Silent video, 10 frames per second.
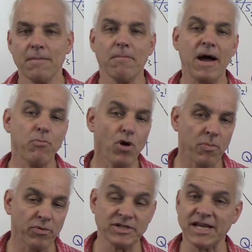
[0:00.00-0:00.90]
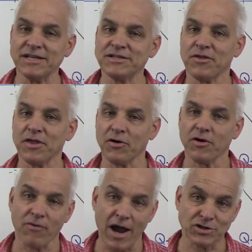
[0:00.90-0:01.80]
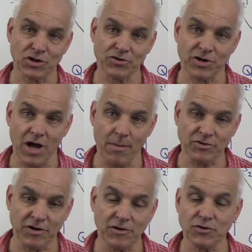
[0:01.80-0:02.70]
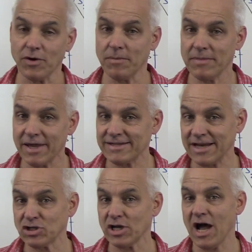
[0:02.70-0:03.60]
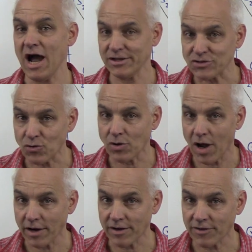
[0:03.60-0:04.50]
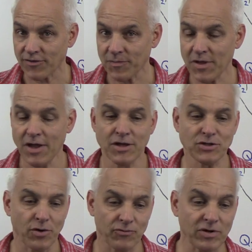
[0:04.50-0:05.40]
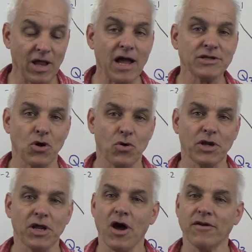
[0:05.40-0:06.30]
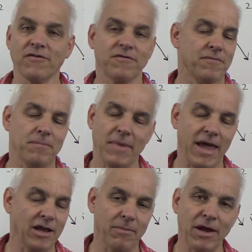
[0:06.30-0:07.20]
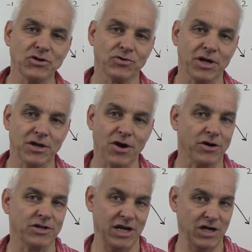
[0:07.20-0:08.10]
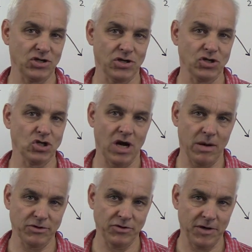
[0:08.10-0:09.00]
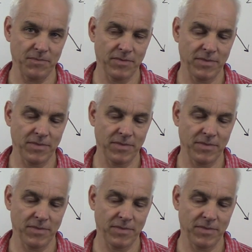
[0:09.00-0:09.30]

My book presents the theory of rational trigonometry to an essentially high school audience. So it relies only on elementary Cartesian geometry.